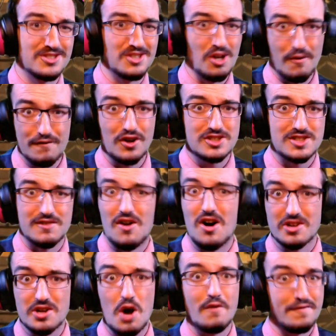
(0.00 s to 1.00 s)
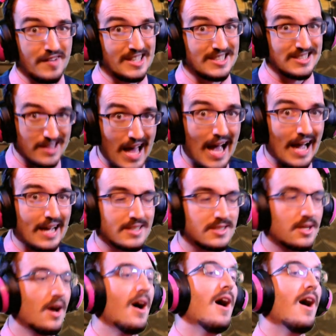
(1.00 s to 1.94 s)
So first of all, go fix that.